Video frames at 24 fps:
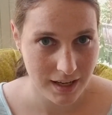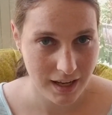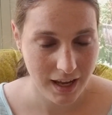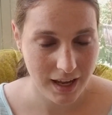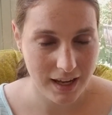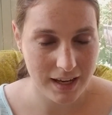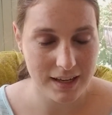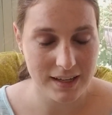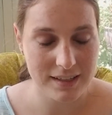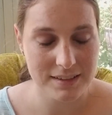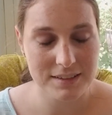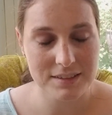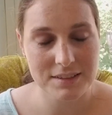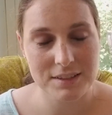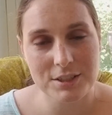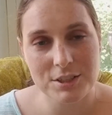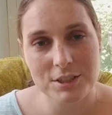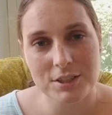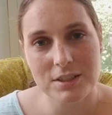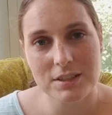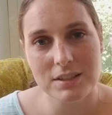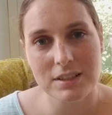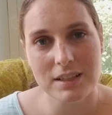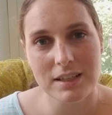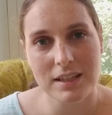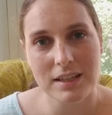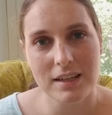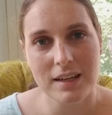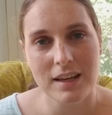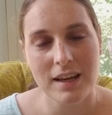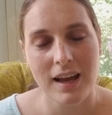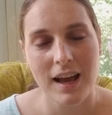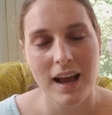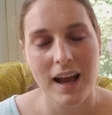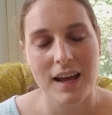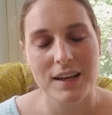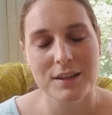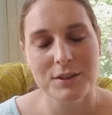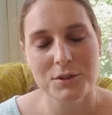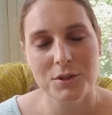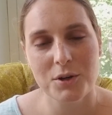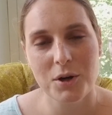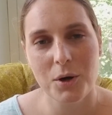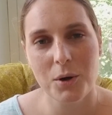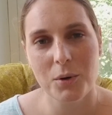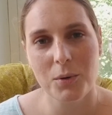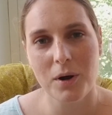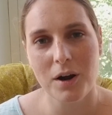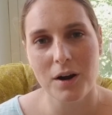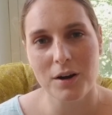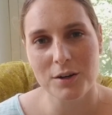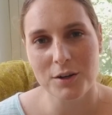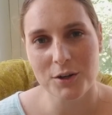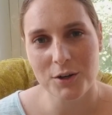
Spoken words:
And additionally, I know our